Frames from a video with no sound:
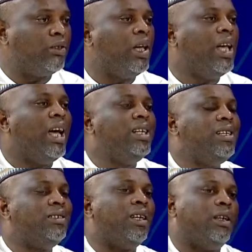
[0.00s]
And he
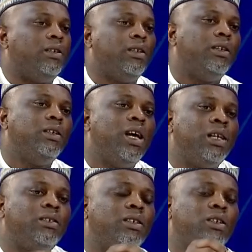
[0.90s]
said
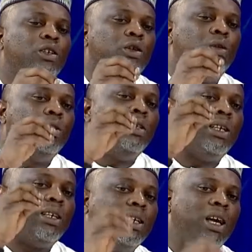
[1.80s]
that,
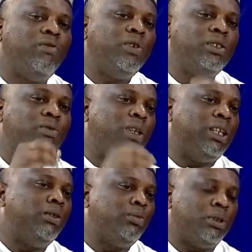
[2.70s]
that an average
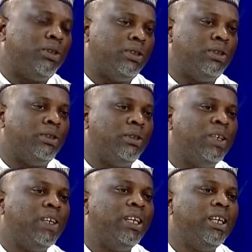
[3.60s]
Fulani person,
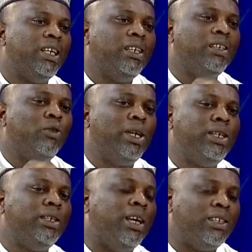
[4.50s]
when
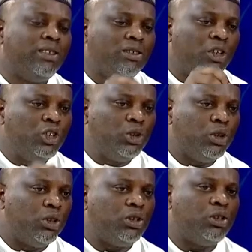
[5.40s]
he dies, is not
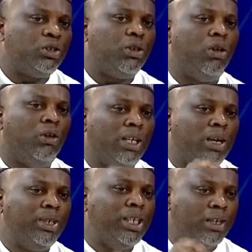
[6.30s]
judged on how
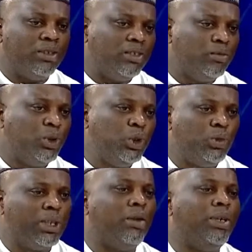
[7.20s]
many houses he built,
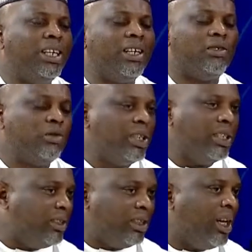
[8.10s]
but how many cattle
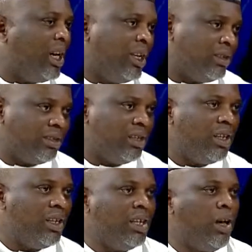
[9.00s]
heads he has.
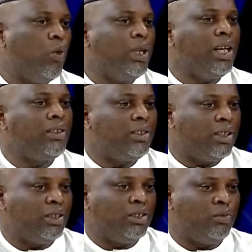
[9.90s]
Now, what that
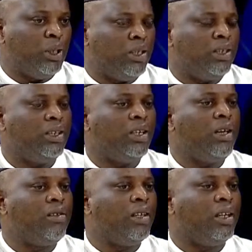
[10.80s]
tells me
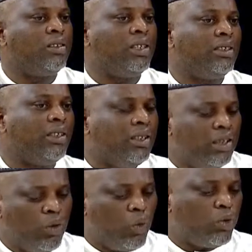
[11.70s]
is that there's
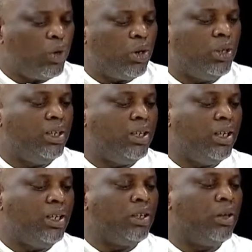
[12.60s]
what we call in
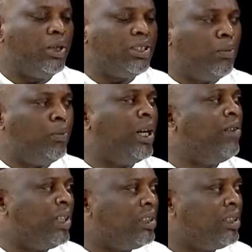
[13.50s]
economics a perverse